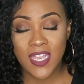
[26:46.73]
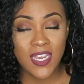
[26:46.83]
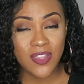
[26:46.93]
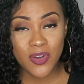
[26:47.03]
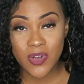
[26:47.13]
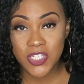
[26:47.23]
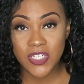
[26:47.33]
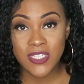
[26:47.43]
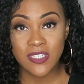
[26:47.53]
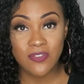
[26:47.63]
Any other
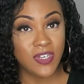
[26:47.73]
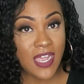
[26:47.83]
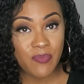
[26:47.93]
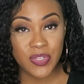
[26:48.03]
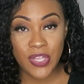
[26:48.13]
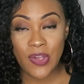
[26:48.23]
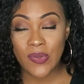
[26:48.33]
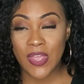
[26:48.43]
questions, leave it down below.